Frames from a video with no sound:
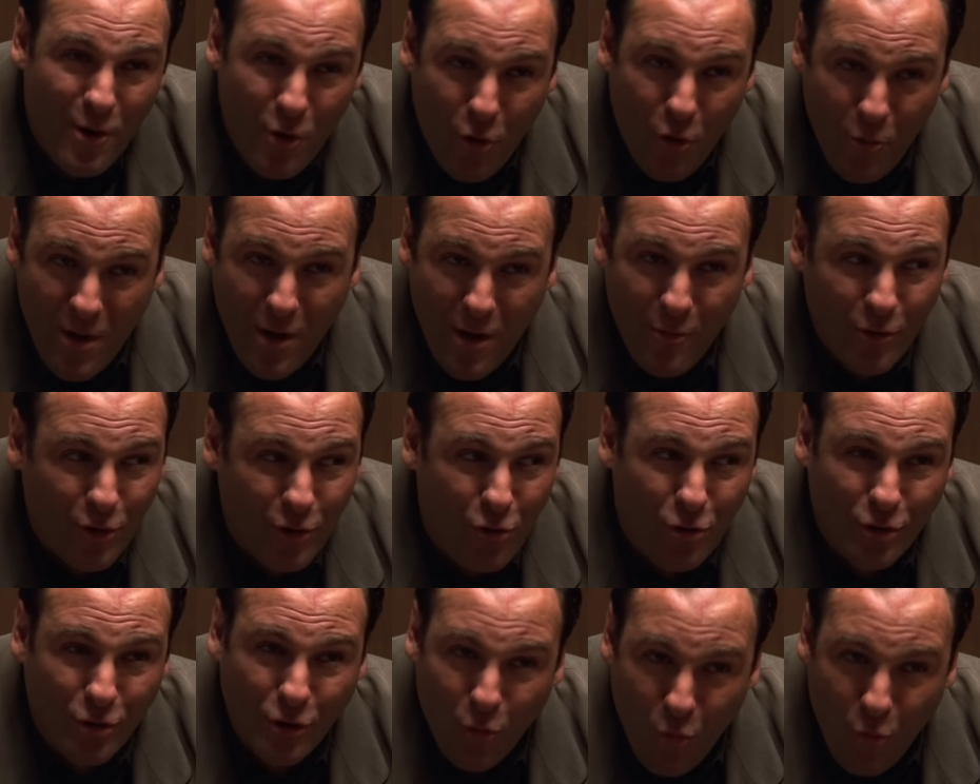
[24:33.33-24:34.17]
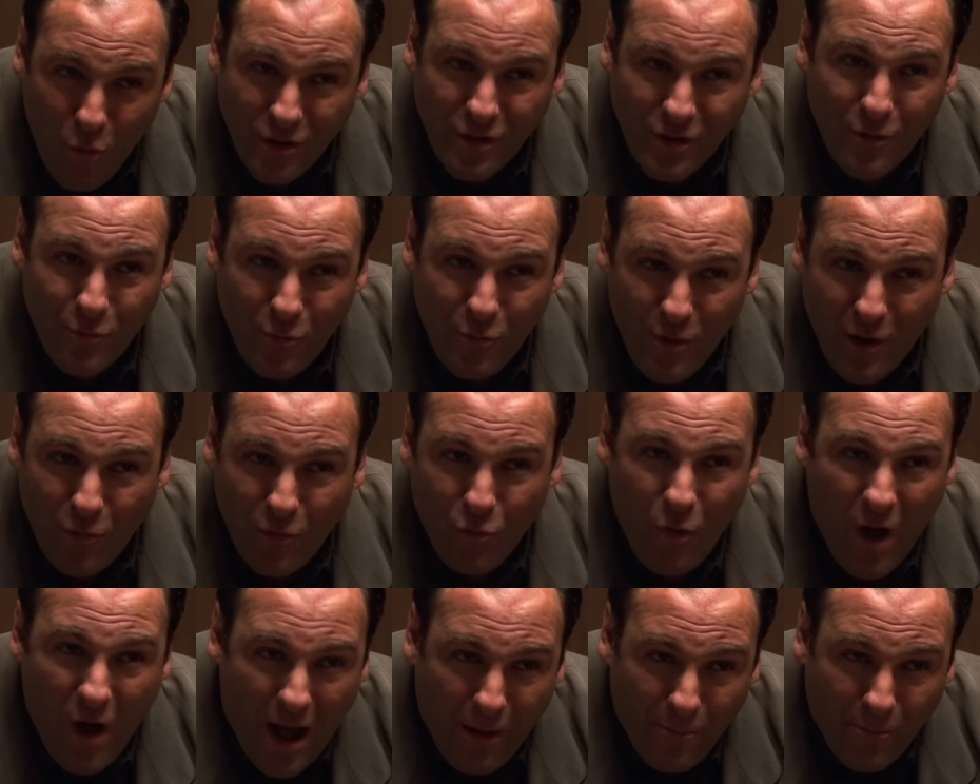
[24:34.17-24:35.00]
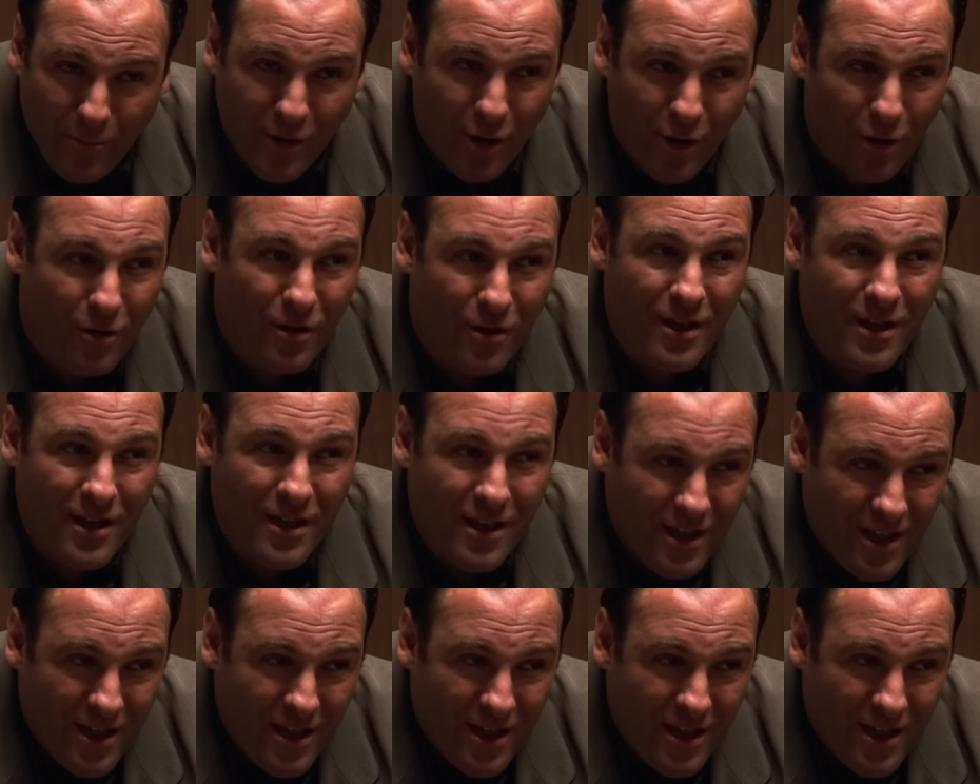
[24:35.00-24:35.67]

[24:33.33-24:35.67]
what my old man would have called a Wonder Bread Wop. You know,